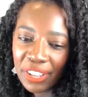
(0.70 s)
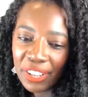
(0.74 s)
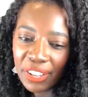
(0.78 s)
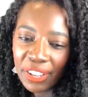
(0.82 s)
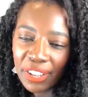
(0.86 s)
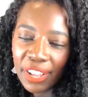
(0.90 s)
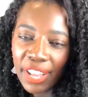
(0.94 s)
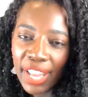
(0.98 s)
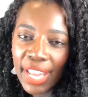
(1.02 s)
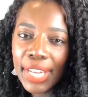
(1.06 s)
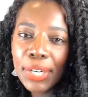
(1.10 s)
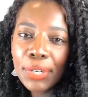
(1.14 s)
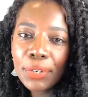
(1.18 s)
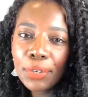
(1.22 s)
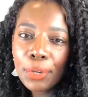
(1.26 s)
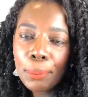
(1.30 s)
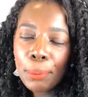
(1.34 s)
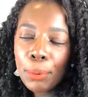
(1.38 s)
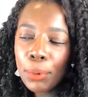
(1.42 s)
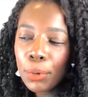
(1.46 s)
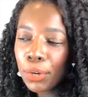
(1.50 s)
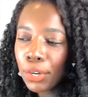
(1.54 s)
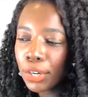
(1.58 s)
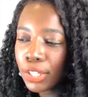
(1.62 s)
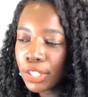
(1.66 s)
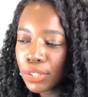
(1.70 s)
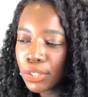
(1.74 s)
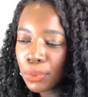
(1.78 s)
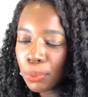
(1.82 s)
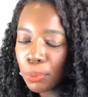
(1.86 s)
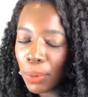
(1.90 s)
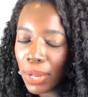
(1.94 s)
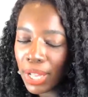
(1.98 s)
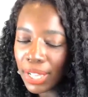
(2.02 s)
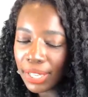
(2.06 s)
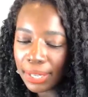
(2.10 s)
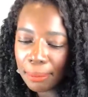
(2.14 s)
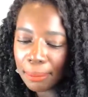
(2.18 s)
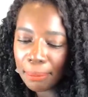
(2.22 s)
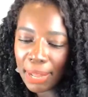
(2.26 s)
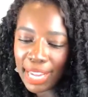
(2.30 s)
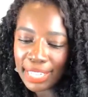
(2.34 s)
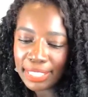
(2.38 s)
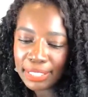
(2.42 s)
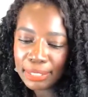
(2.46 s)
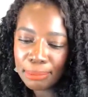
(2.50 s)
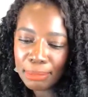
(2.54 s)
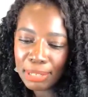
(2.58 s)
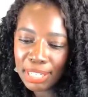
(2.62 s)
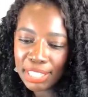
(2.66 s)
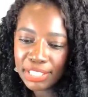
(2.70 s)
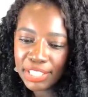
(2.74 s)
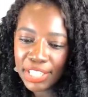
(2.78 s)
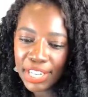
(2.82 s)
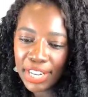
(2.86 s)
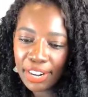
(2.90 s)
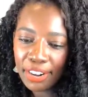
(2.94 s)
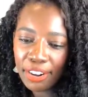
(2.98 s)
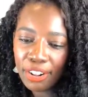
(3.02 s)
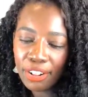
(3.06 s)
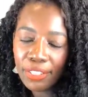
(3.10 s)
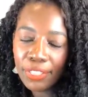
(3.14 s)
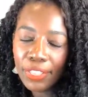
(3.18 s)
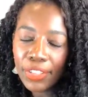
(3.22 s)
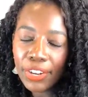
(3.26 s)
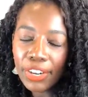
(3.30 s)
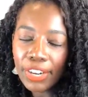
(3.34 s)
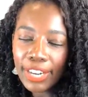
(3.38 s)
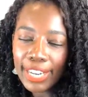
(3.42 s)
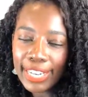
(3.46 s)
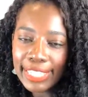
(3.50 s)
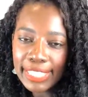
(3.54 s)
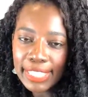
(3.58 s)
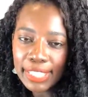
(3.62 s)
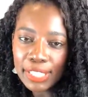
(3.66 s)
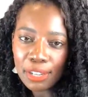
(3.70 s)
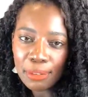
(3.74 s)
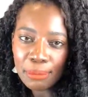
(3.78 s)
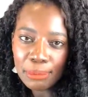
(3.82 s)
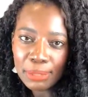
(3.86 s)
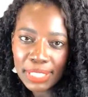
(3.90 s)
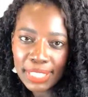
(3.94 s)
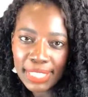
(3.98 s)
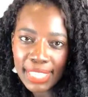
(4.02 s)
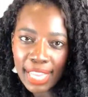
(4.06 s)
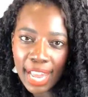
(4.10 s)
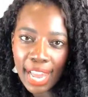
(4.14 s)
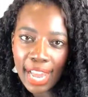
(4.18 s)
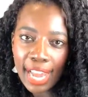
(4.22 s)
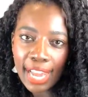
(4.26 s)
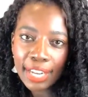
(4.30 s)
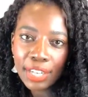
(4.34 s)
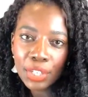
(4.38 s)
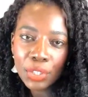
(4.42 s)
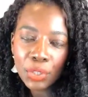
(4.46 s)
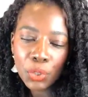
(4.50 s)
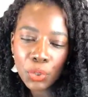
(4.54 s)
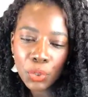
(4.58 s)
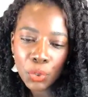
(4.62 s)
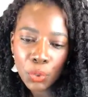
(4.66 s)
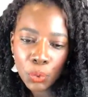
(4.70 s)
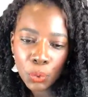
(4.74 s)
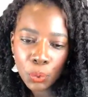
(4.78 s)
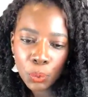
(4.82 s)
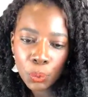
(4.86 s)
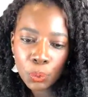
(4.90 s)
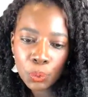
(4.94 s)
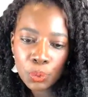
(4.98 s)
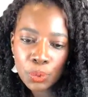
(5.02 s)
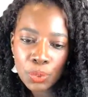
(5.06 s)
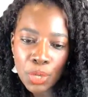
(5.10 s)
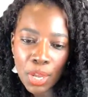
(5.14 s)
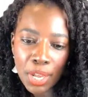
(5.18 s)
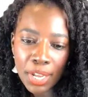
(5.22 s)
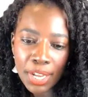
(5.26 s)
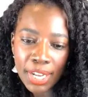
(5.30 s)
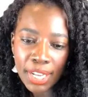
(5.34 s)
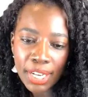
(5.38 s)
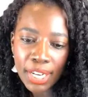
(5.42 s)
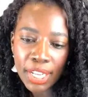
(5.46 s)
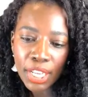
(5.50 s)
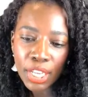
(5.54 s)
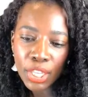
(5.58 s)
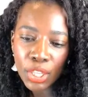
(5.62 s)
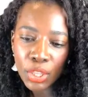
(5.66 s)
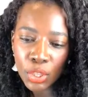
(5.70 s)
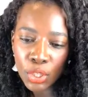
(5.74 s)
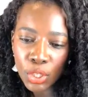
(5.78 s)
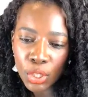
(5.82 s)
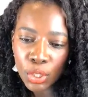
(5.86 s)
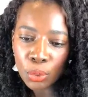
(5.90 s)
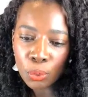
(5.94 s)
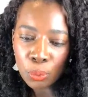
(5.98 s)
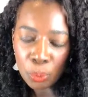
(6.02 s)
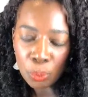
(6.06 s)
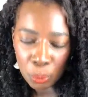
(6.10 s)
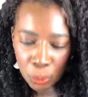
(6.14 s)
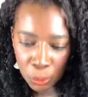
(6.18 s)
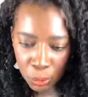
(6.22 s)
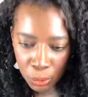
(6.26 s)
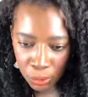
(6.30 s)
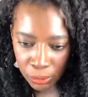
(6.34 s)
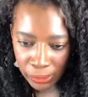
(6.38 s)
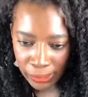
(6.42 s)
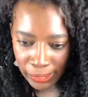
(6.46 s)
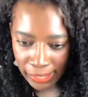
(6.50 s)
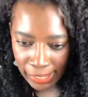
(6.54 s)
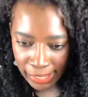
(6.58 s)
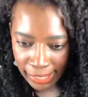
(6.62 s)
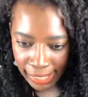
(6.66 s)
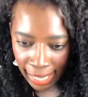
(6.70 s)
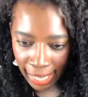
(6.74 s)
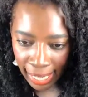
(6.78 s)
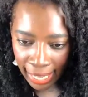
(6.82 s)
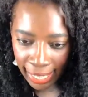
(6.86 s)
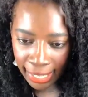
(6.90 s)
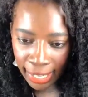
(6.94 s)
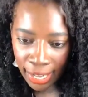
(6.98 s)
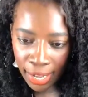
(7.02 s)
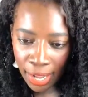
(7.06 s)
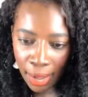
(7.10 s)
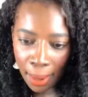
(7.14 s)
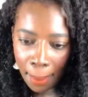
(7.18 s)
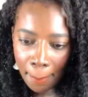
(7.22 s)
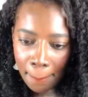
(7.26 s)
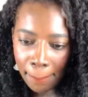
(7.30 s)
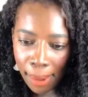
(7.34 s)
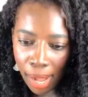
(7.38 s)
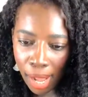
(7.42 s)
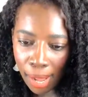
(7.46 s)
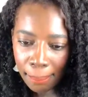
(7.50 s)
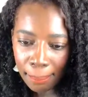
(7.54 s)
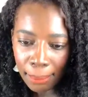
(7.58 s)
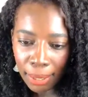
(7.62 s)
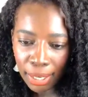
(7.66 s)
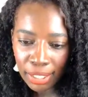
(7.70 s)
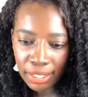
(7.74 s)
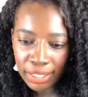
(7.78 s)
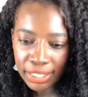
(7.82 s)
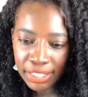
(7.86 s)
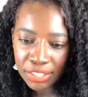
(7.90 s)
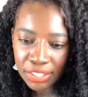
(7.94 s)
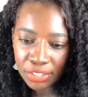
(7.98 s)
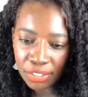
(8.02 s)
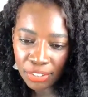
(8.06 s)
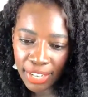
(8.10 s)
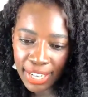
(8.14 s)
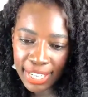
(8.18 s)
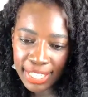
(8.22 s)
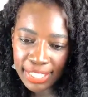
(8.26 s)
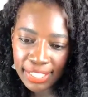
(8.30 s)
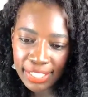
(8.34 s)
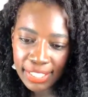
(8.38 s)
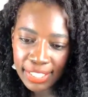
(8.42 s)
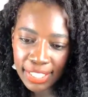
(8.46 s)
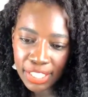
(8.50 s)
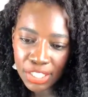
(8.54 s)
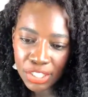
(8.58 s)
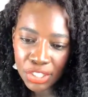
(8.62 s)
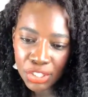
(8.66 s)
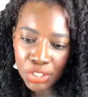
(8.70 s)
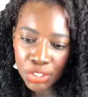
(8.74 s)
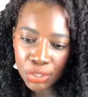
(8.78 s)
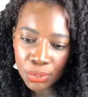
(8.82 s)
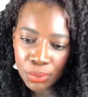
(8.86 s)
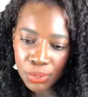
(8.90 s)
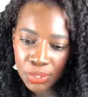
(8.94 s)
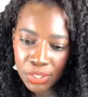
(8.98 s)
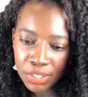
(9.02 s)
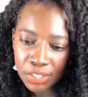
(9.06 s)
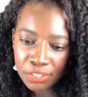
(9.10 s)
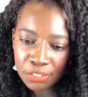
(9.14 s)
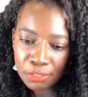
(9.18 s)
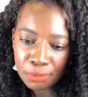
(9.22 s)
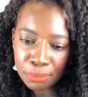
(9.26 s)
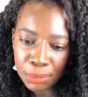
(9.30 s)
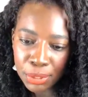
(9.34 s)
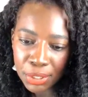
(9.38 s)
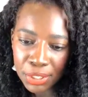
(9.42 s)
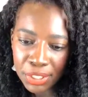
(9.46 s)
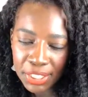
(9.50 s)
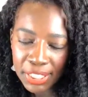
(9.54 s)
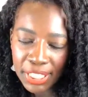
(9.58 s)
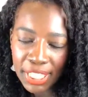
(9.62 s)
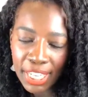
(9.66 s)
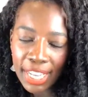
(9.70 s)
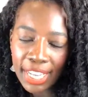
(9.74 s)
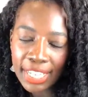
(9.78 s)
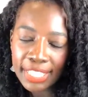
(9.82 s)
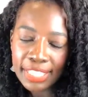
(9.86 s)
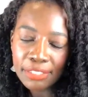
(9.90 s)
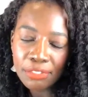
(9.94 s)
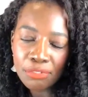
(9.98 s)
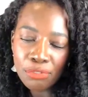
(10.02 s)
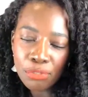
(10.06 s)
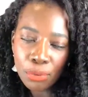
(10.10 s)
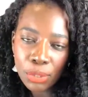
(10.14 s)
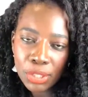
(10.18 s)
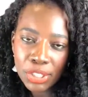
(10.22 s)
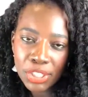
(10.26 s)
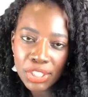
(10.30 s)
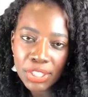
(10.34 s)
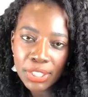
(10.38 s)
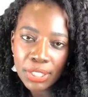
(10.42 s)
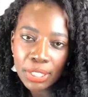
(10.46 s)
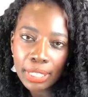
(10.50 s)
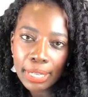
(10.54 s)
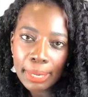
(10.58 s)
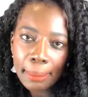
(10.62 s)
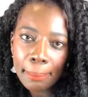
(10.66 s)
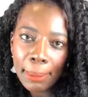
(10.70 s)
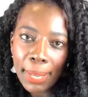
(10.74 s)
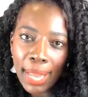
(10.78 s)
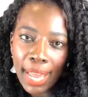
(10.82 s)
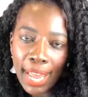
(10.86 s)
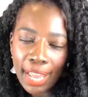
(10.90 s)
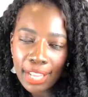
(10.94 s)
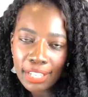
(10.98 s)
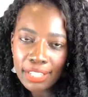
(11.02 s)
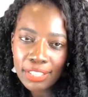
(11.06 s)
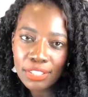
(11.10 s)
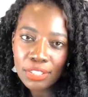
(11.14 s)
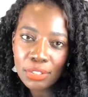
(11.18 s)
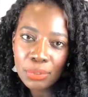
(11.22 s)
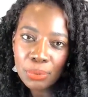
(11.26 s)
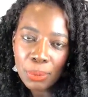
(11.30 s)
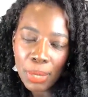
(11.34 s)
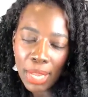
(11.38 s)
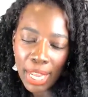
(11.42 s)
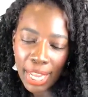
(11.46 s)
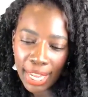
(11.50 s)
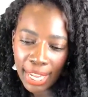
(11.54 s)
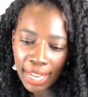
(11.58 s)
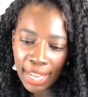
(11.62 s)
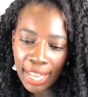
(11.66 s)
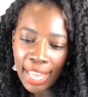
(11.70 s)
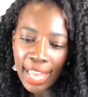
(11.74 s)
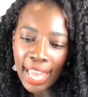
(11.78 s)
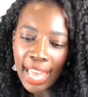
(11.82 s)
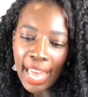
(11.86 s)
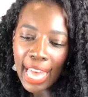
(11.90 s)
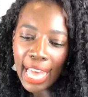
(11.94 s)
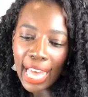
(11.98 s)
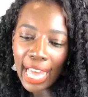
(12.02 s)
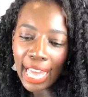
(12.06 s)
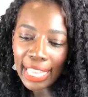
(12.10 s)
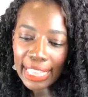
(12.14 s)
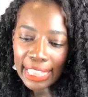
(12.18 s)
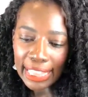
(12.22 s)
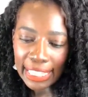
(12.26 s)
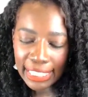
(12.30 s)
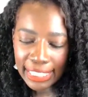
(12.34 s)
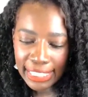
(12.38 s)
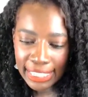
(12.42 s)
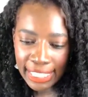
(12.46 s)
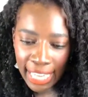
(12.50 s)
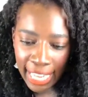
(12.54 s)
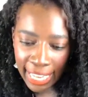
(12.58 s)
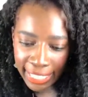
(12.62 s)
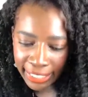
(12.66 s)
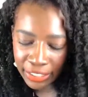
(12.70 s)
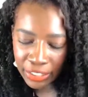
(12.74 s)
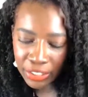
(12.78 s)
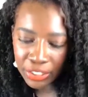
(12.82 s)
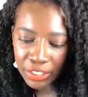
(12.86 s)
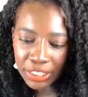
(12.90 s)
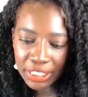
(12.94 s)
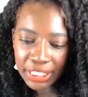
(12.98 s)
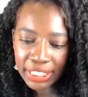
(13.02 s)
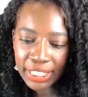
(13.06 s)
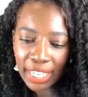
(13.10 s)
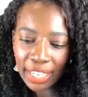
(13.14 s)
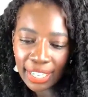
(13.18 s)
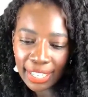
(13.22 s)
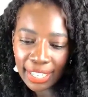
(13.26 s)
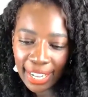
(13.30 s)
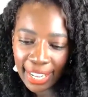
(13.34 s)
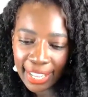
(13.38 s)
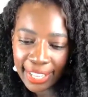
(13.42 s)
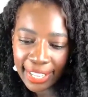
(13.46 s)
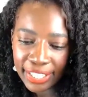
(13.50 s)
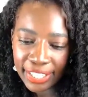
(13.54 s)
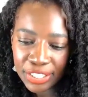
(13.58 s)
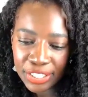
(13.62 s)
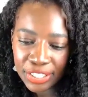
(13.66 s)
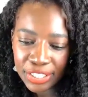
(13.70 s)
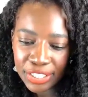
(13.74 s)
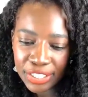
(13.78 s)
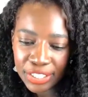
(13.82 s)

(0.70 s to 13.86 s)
Hey, Core Reporters, welcome back to my channel. There is some sad news hitting the world today. Bob Marley's grandson, Joseph Mersa, has unfortunately passed away at the tender young age of